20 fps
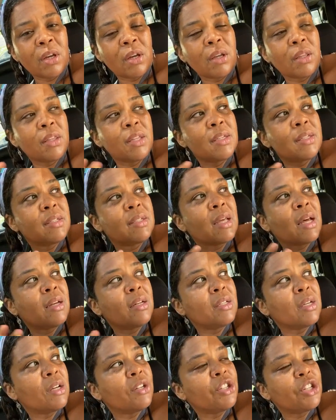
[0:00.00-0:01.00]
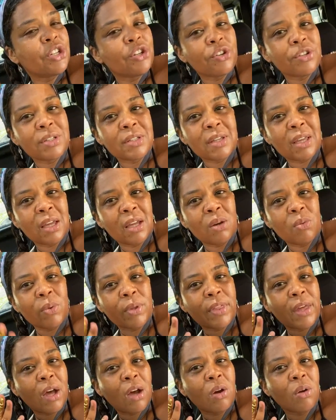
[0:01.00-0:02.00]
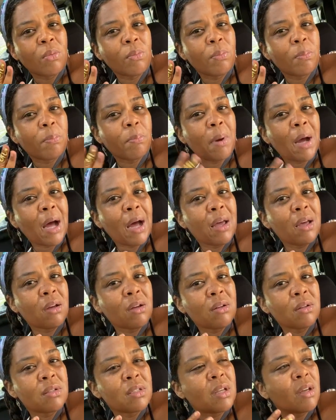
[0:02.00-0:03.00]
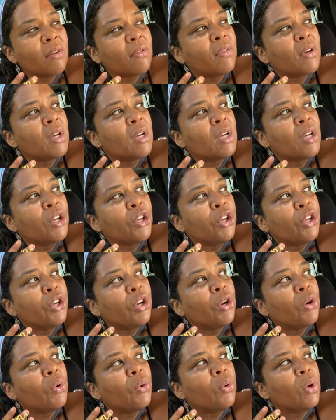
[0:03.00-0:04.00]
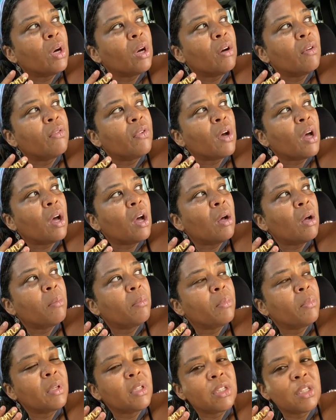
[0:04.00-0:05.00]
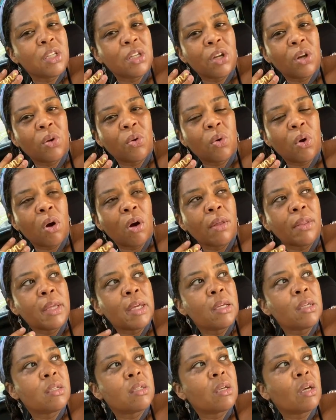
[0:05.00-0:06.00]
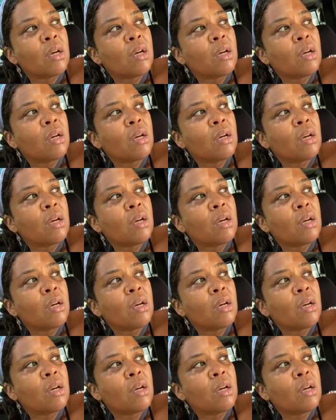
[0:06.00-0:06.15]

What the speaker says: The sun touching your skin without piles of, all these